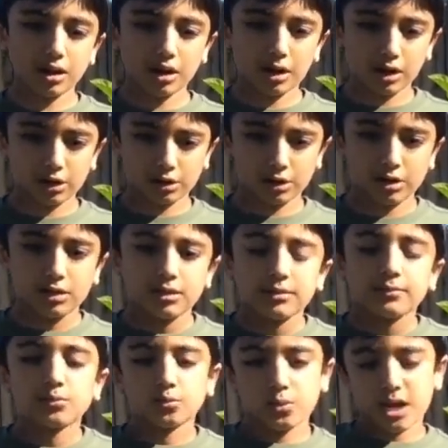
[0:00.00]
are
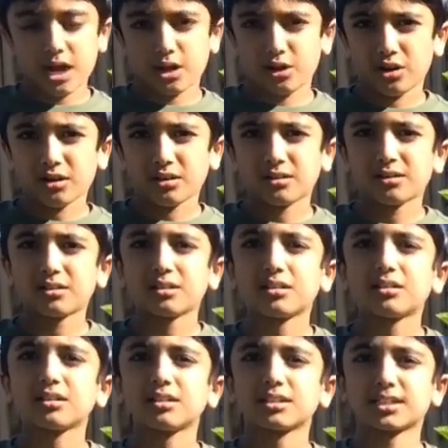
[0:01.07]
rare,
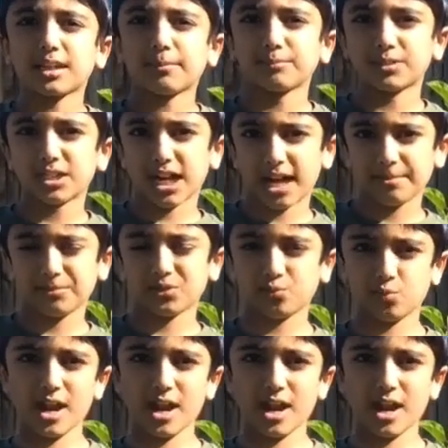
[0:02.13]
sometimes